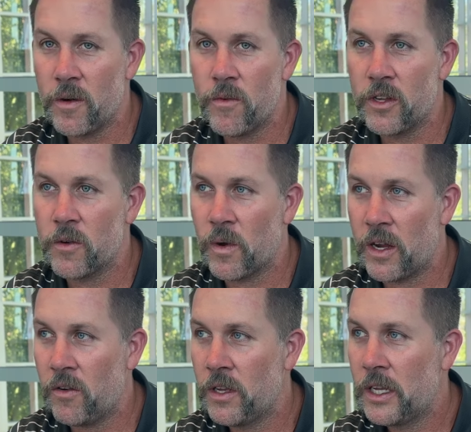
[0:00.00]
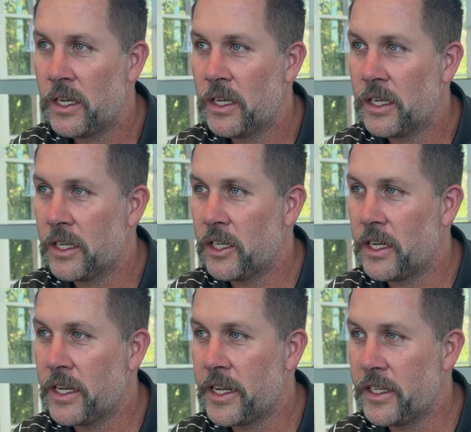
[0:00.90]
him really well,
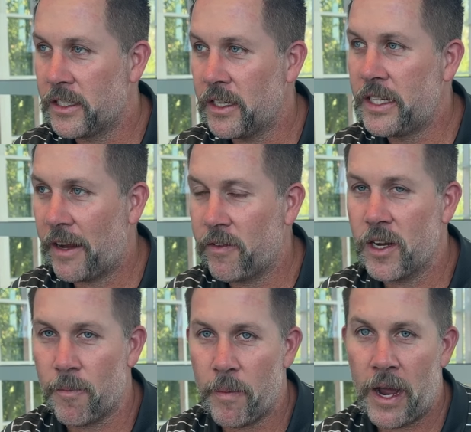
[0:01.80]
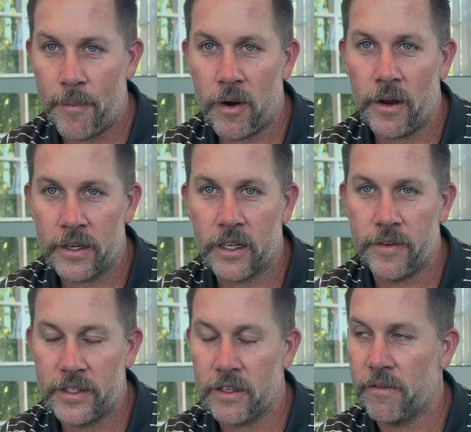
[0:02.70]
he's definitely a byproduct of
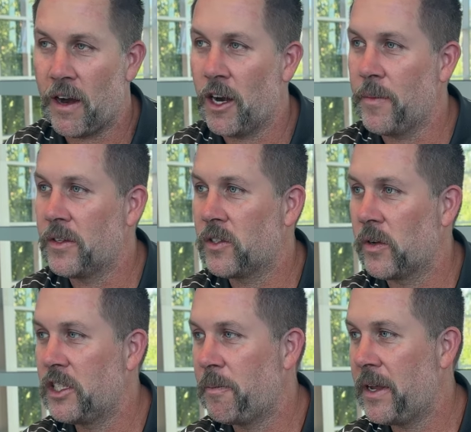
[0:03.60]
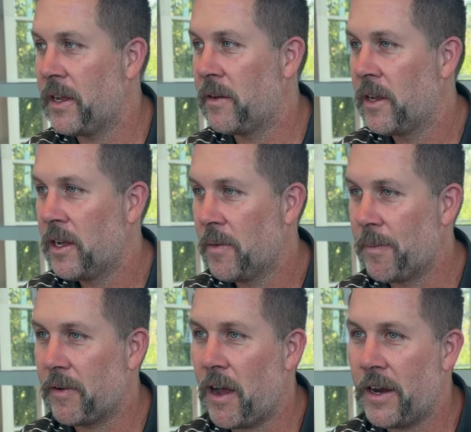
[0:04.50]
his environment. So he's been
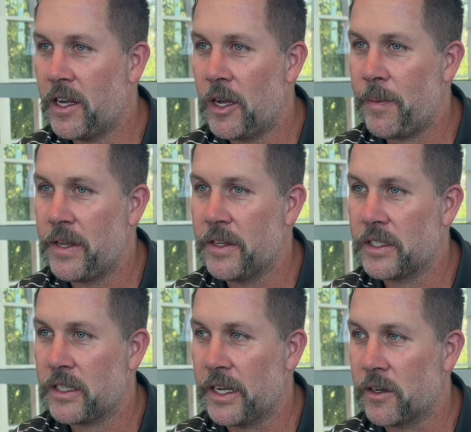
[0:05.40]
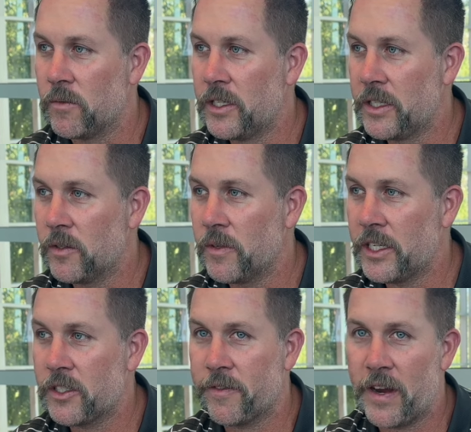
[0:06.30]
brought up in this like really
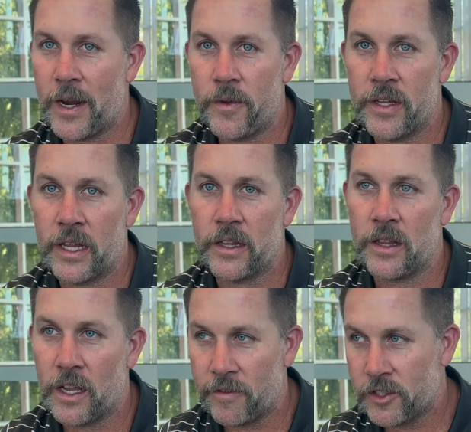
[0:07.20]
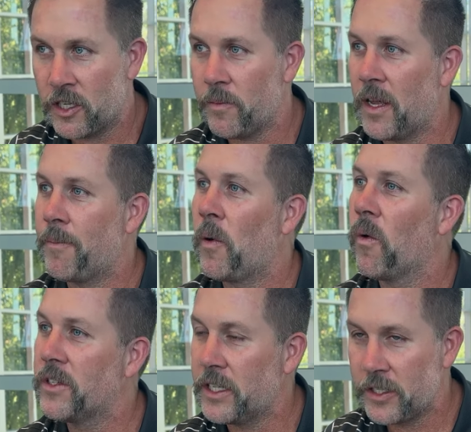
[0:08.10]
rich family that loves him, that
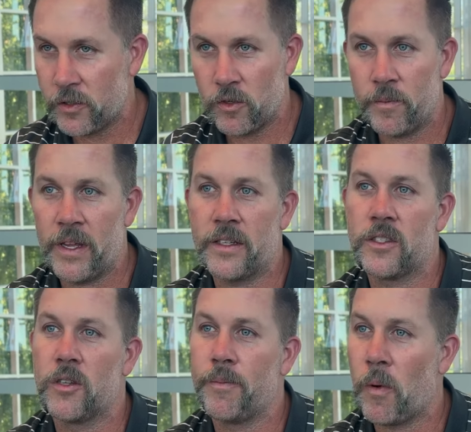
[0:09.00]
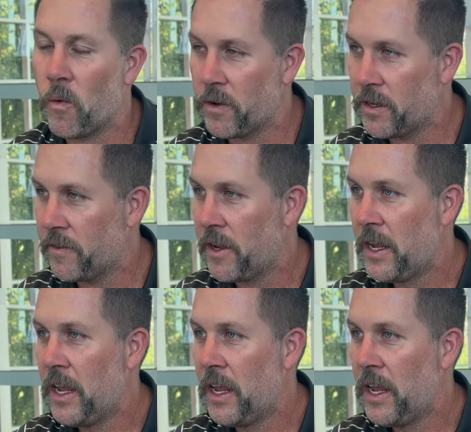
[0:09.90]
pours into him, that's supportive.